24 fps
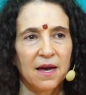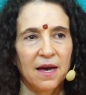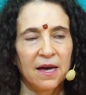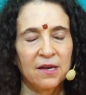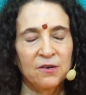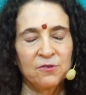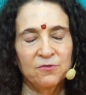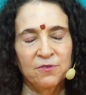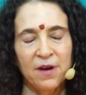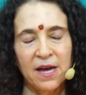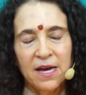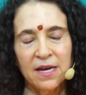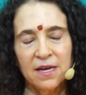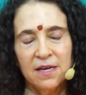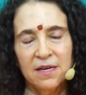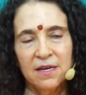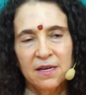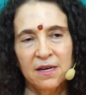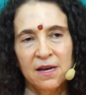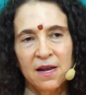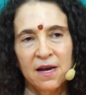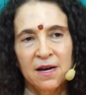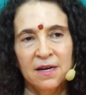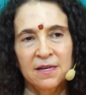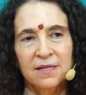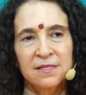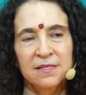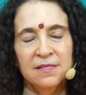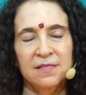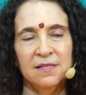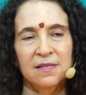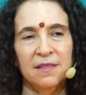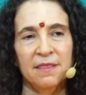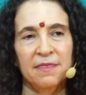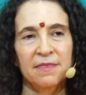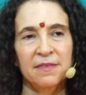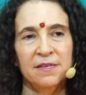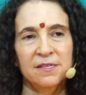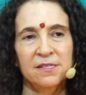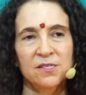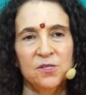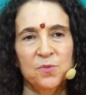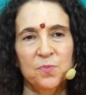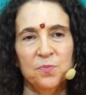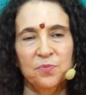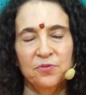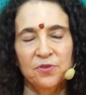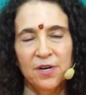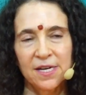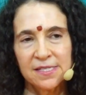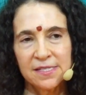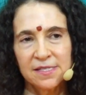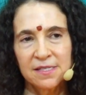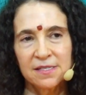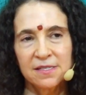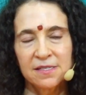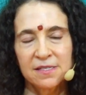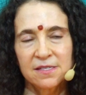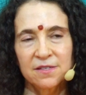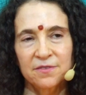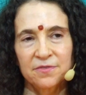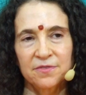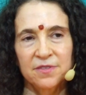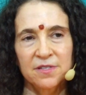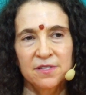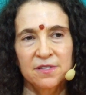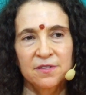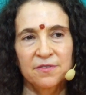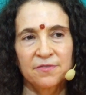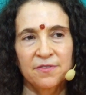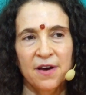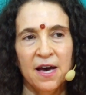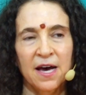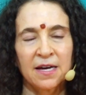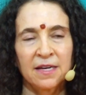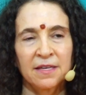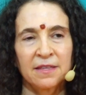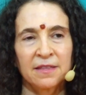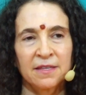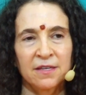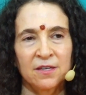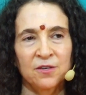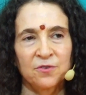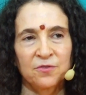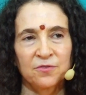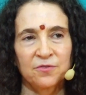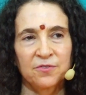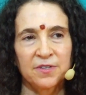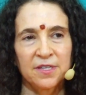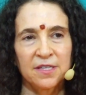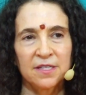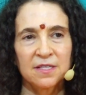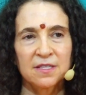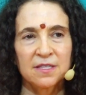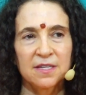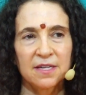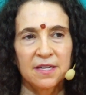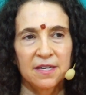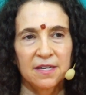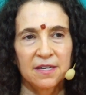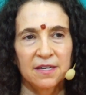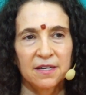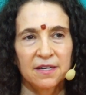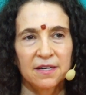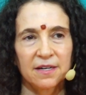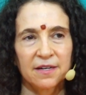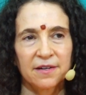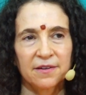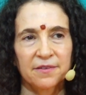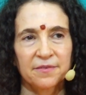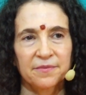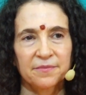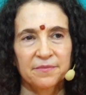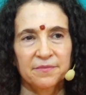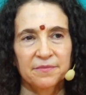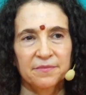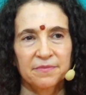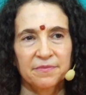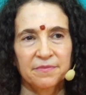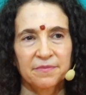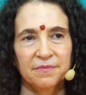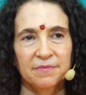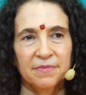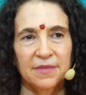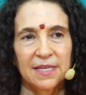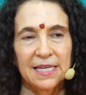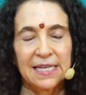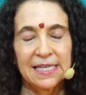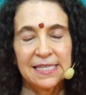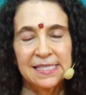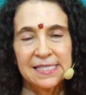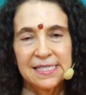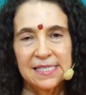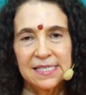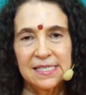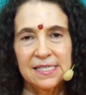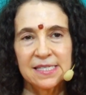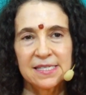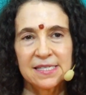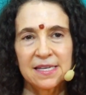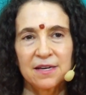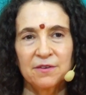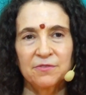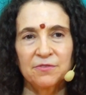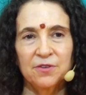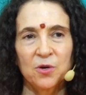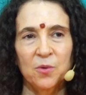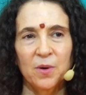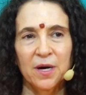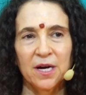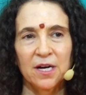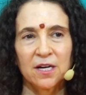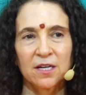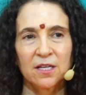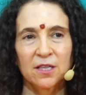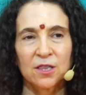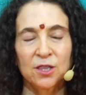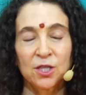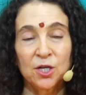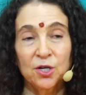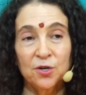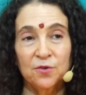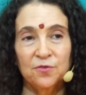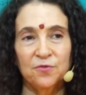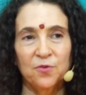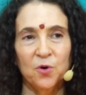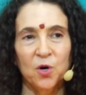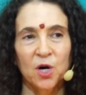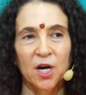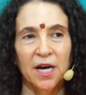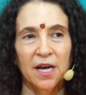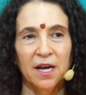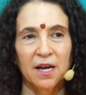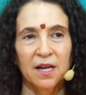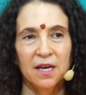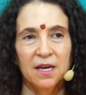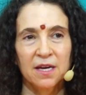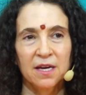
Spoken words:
And recognize that this presence of the divine that you feel here exists everywhere. Look for it.